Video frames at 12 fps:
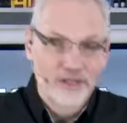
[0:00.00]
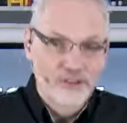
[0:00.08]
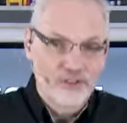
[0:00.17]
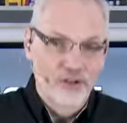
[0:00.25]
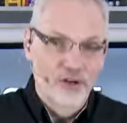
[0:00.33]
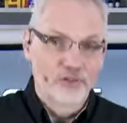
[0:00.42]

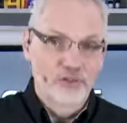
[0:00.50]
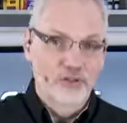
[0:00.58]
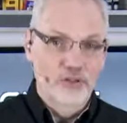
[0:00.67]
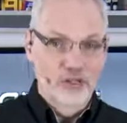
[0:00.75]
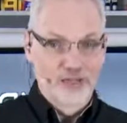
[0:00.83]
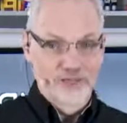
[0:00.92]
So if you'd
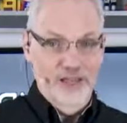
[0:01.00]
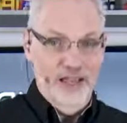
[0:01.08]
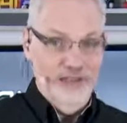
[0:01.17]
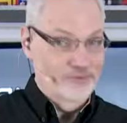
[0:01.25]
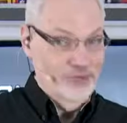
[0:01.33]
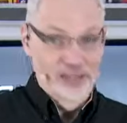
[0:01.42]
love
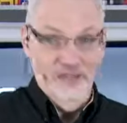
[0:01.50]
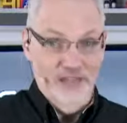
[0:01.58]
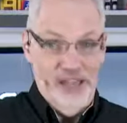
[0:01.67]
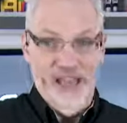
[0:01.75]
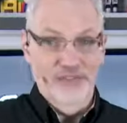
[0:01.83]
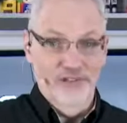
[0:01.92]
to, we'd love to
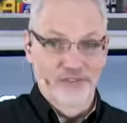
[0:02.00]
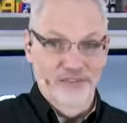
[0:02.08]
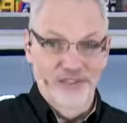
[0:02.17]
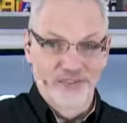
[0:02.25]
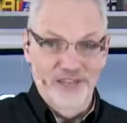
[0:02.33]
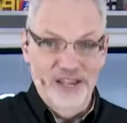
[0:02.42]
have you if you'd
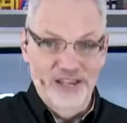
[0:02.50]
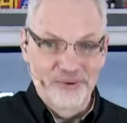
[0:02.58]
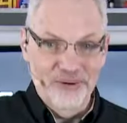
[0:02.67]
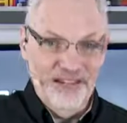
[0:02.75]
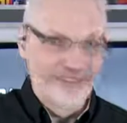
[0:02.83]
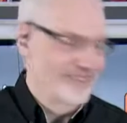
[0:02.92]
love to hang
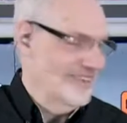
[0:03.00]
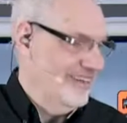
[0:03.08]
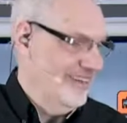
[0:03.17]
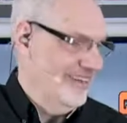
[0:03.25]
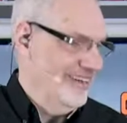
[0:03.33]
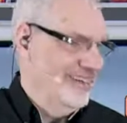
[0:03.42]
around.
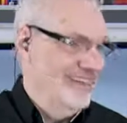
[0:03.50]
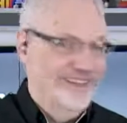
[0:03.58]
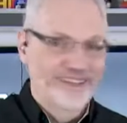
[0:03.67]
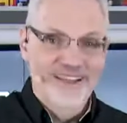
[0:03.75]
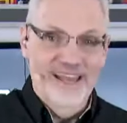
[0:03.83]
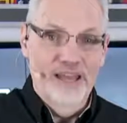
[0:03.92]

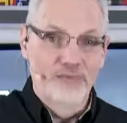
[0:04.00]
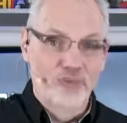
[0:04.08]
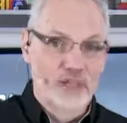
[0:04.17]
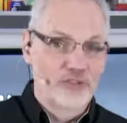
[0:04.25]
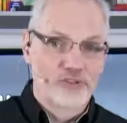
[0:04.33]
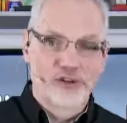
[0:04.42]
And we
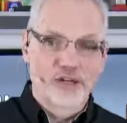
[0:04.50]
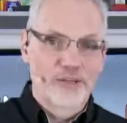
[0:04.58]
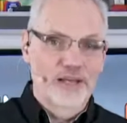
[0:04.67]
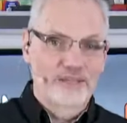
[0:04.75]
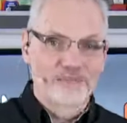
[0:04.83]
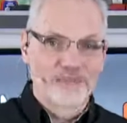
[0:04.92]
can talk
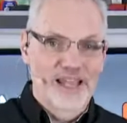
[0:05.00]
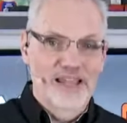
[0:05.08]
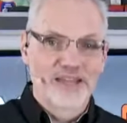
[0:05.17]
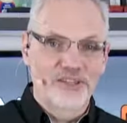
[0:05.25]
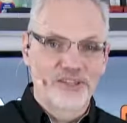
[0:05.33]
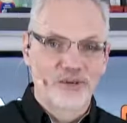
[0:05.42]
about
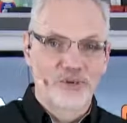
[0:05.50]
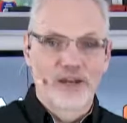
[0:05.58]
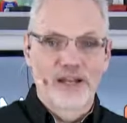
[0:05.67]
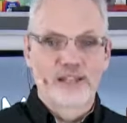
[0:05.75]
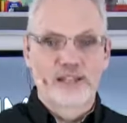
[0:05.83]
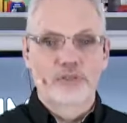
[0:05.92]
anything you
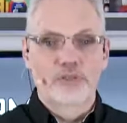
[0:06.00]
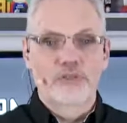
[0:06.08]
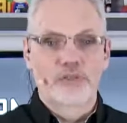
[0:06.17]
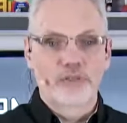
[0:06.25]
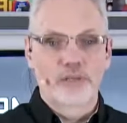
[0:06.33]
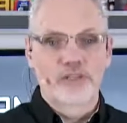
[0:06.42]
want, anything we
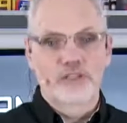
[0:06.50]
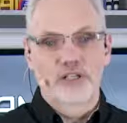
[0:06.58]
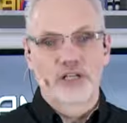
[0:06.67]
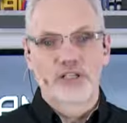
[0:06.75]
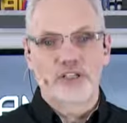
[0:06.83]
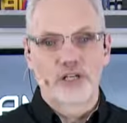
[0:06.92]
talked about in
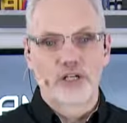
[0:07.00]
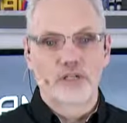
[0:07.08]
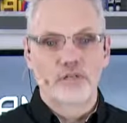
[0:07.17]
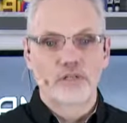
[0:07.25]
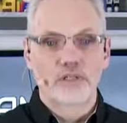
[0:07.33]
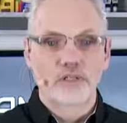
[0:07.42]
today's
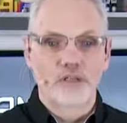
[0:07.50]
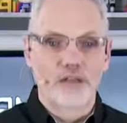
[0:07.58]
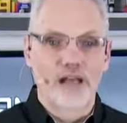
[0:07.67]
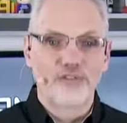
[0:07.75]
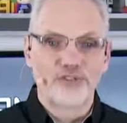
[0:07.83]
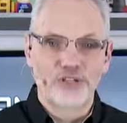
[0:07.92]
show,
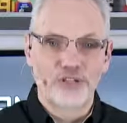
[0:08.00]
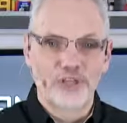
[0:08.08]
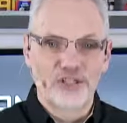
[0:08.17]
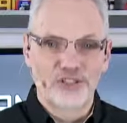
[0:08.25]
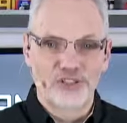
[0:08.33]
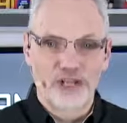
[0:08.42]
live
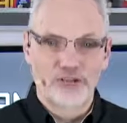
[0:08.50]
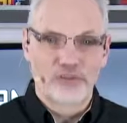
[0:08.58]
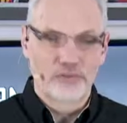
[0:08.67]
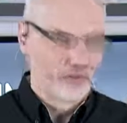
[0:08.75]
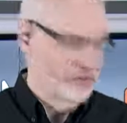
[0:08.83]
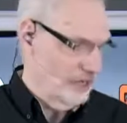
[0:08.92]
streaming in
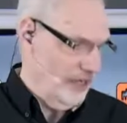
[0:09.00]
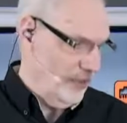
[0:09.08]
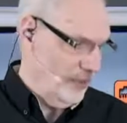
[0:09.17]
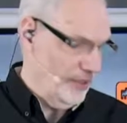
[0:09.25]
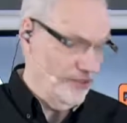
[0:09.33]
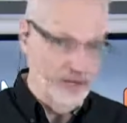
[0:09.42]
general. That
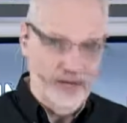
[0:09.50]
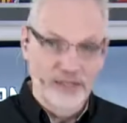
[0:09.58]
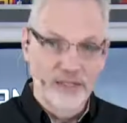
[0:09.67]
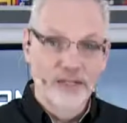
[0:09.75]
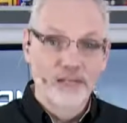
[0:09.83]
would be great.